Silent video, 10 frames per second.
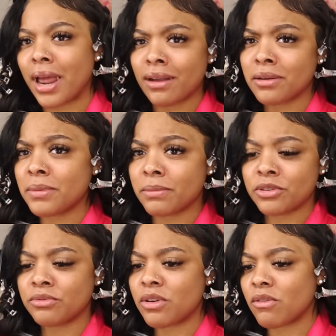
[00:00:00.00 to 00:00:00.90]
not gonna be able
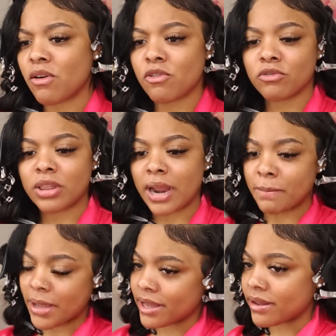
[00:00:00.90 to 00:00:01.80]
to do no whole lot of
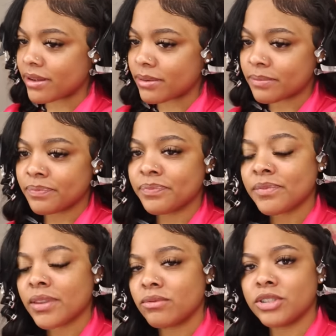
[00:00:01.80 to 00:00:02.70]
makeup,
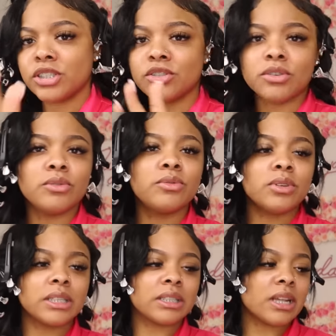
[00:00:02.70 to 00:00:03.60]
which is cool
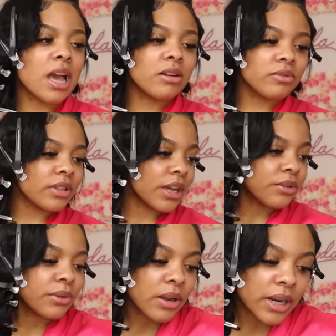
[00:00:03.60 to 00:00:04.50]
because I don't feel like
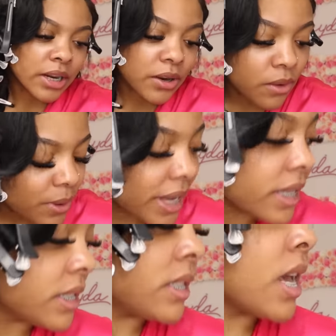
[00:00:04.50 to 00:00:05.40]
doing all that no
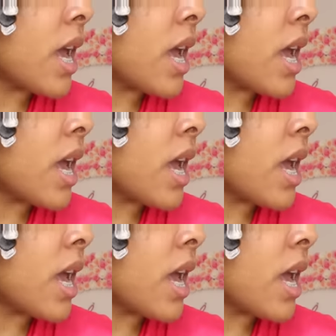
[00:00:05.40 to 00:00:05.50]
ways.